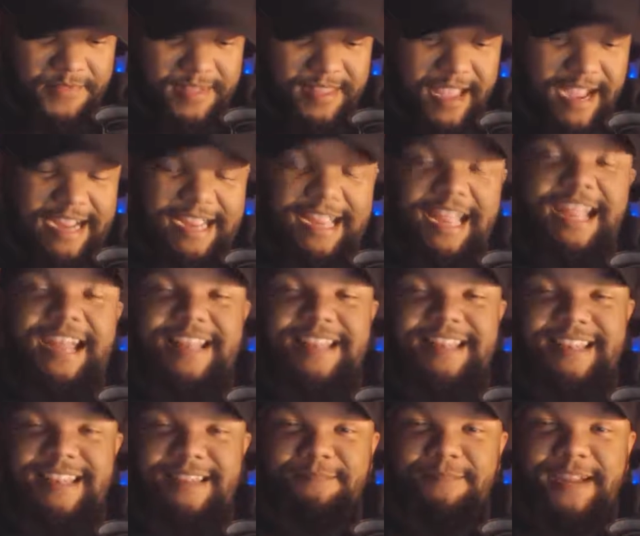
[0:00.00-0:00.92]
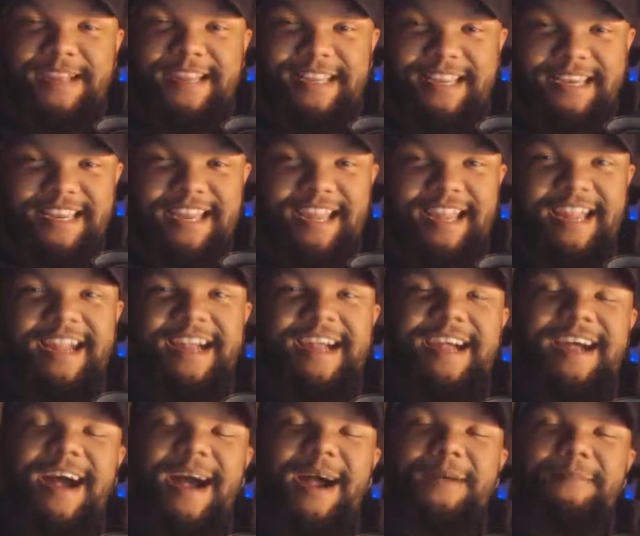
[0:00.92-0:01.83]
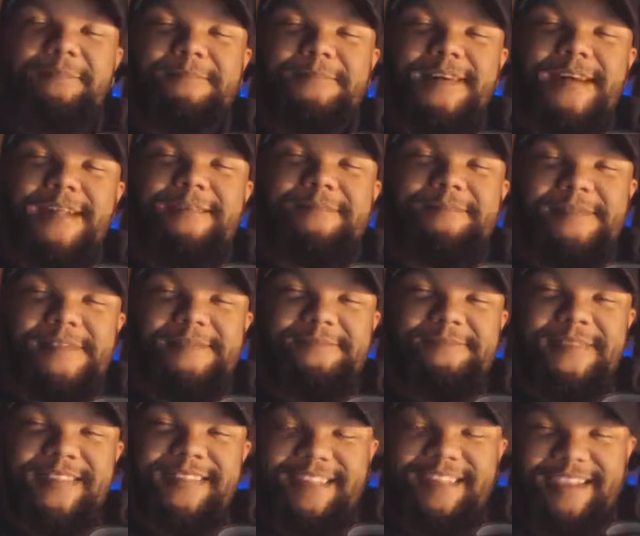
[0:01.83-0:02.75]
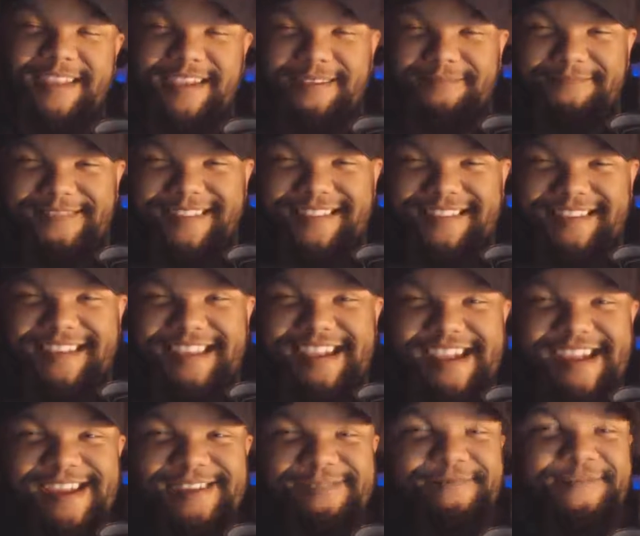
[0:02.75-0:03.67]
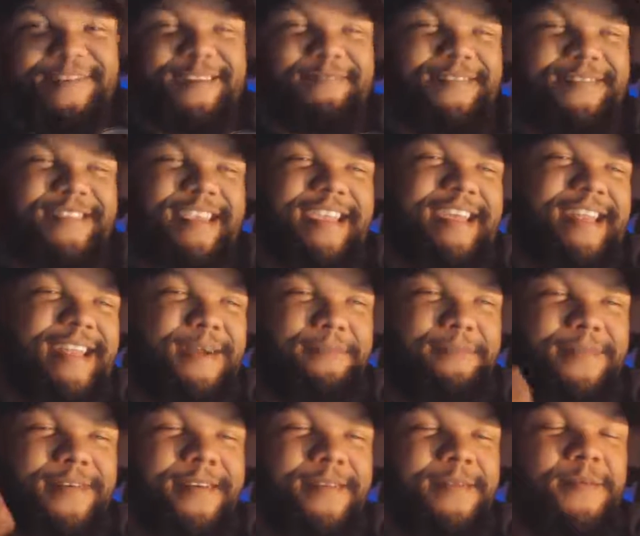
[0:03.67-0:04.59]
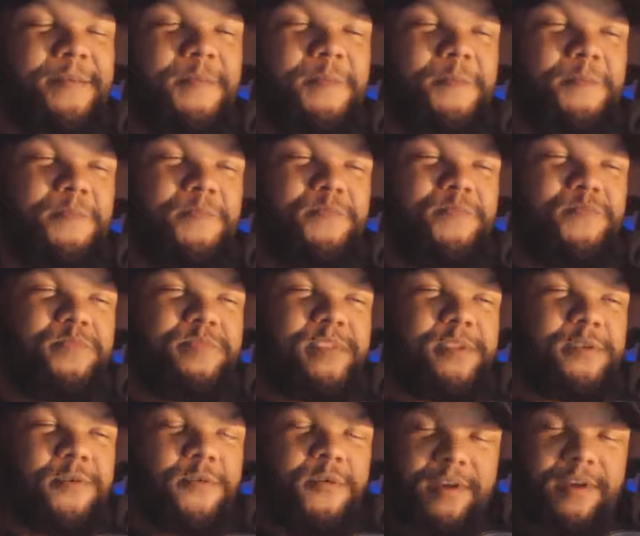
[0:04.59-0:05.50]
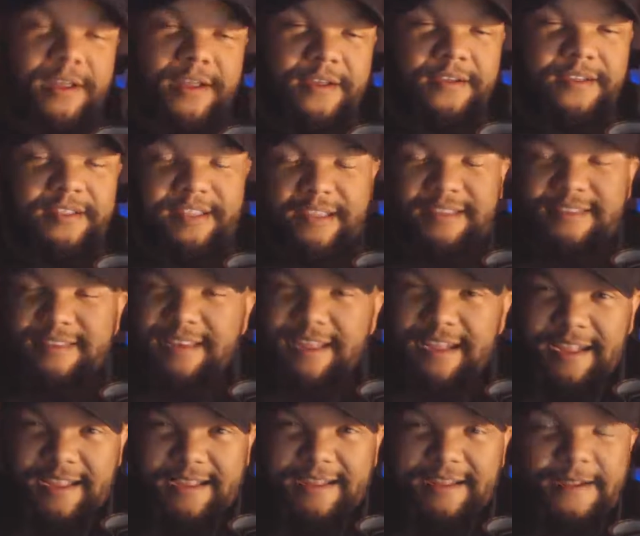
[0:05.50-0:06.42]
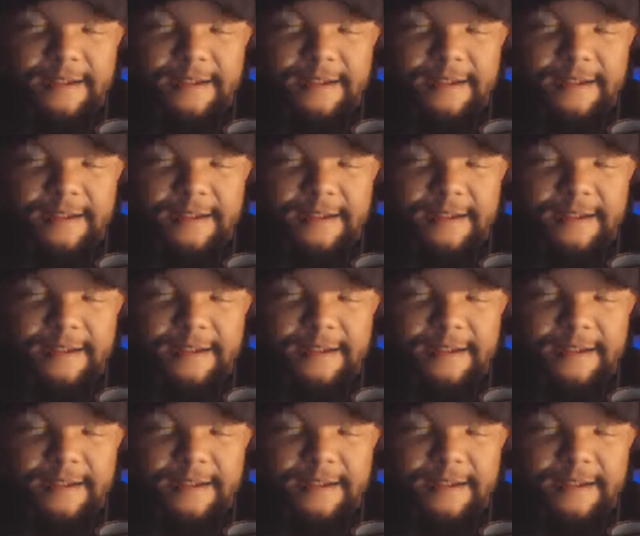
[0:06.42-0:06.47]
I can't speak today. I might be messing up his name when I'm saying it, but Corderis, I think,